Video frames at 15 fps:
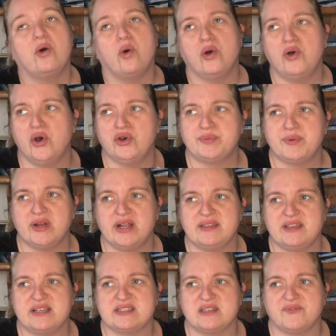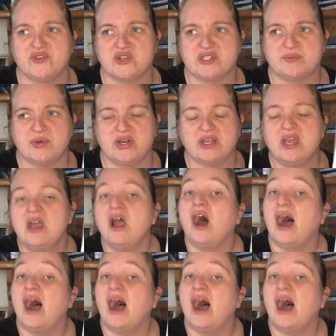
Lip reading: Oathbringer, I think, is the first book.